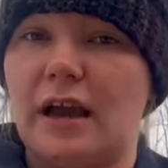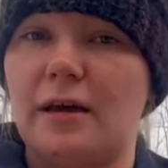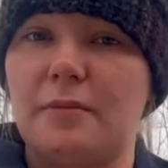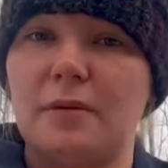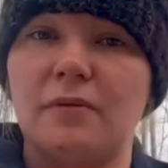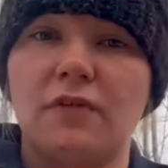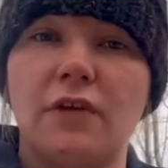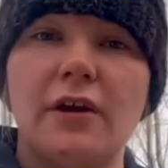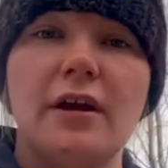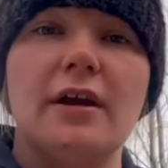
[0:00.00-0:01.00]
had been
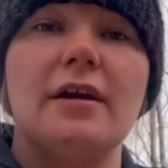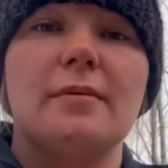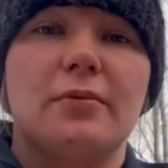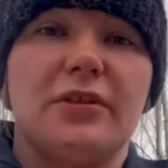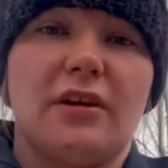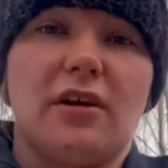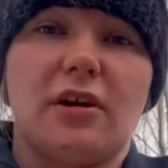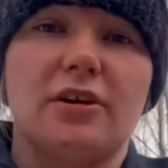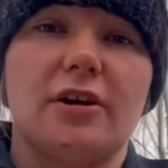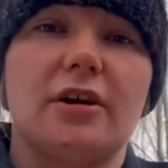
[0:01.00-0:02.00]
before, breathing
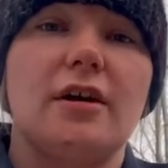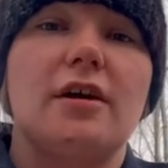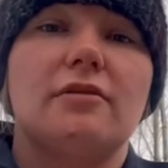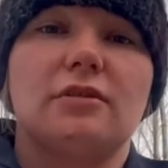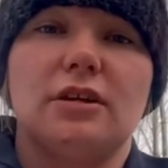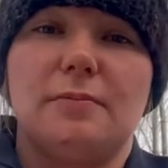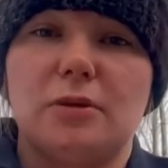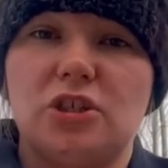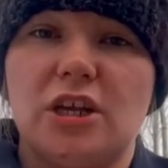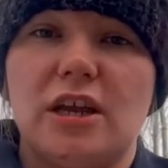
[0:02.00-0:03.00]
harder, really
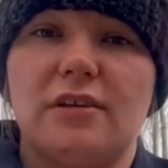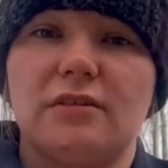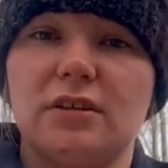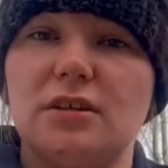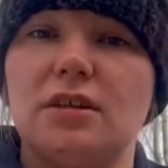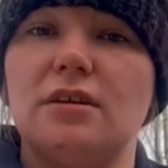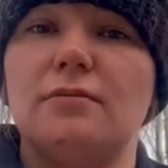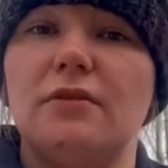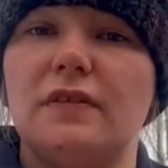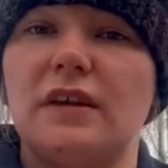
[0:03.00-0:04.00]
pushing, really
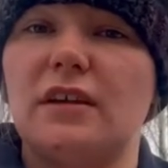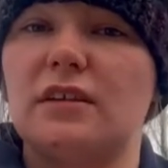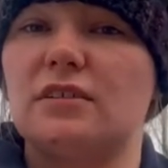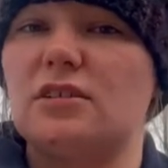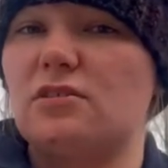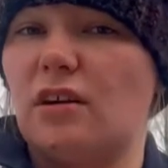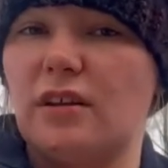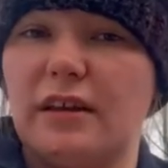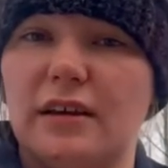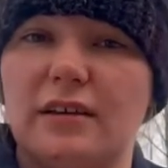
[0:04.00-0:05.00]
moving and
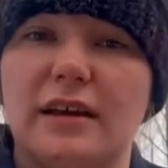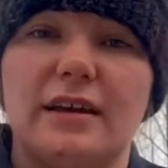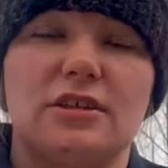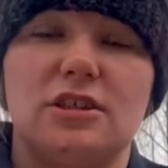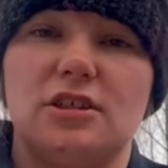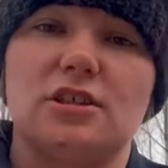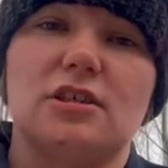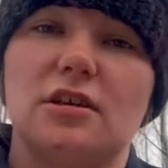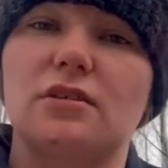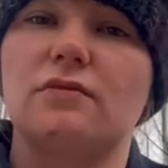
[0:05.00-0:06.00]
struggling, like she just
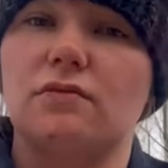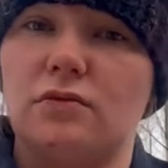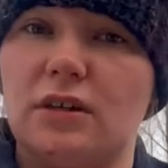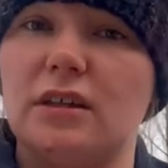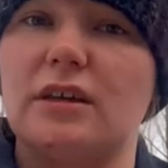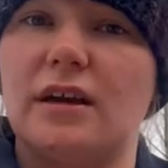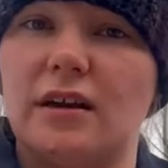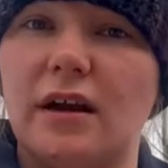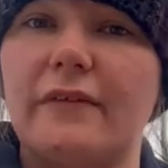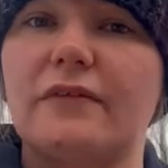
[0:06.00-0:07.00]
looked really
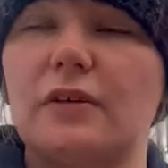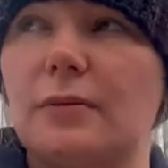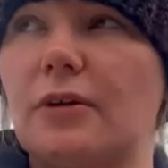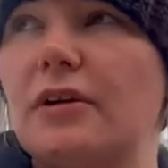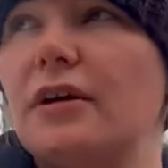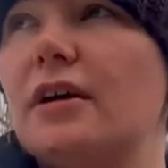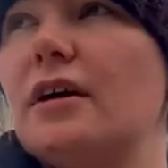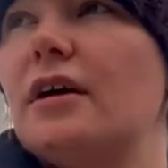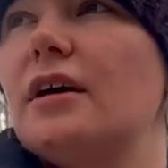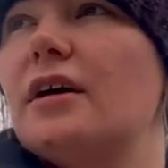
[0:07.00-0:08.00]
uncomfortable.
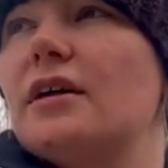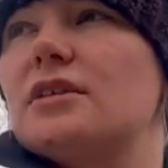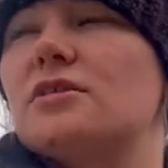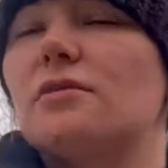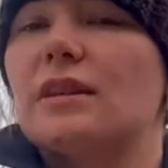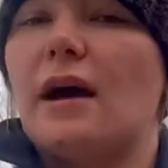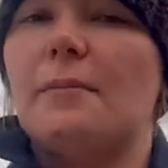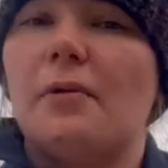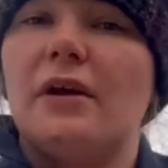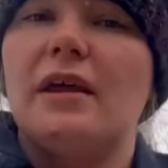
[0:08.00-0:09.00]
So at that
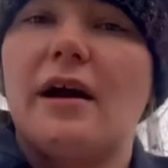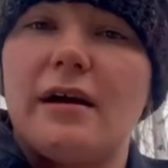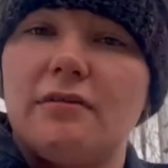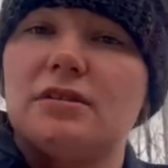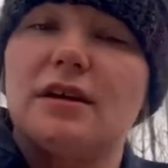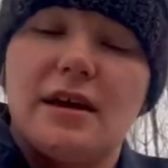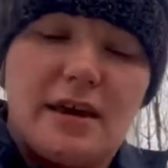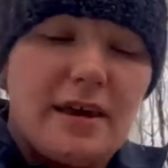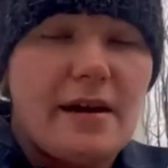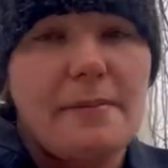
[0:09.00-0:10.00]
point, I was like,
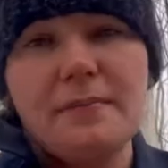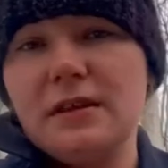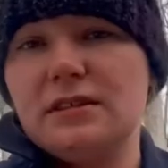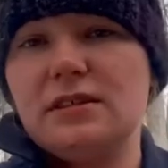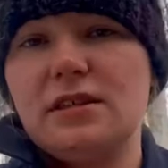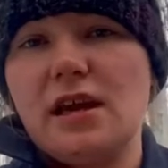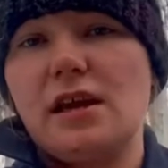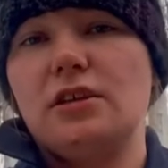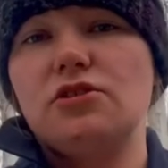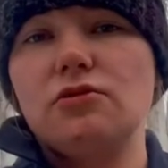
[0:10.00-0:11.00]
yep, this is
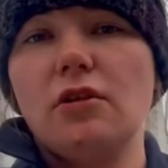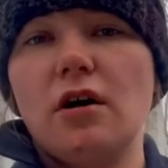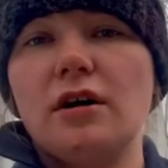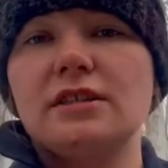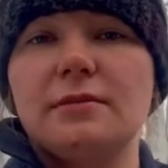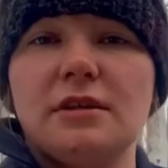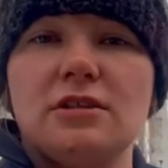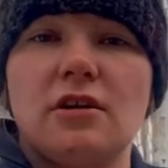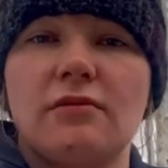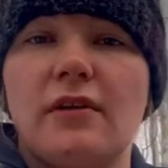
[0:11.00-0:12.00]
taking too long,
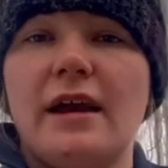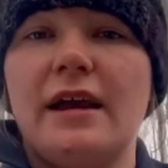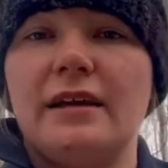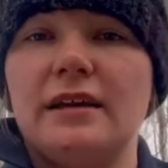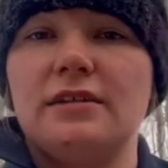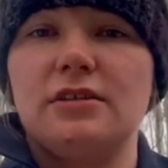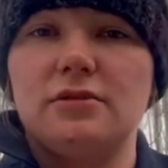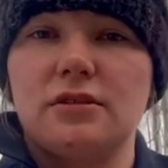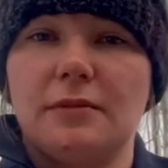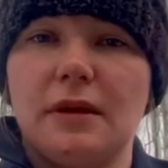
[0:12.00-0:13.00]
something's not right, I need to do
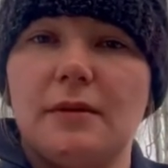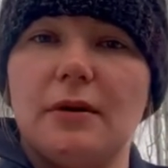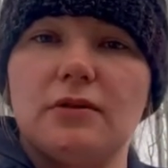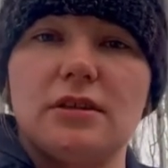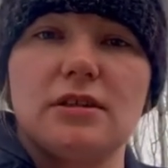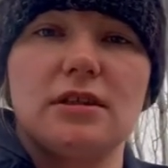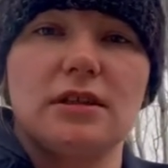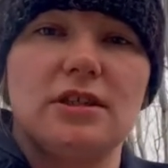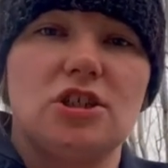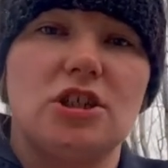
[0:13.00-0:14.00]
something about this, at
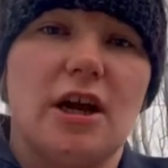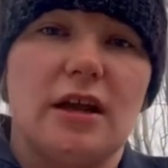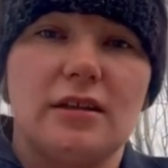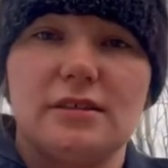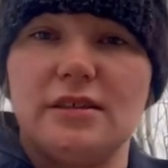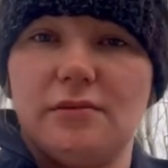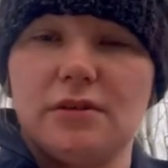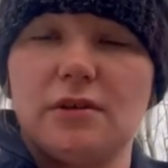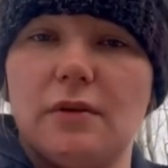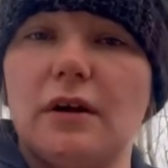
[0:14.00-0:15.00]
least check and see
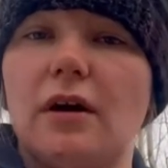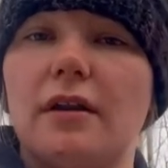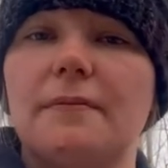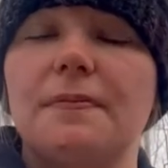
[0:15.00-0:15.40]
what's going on.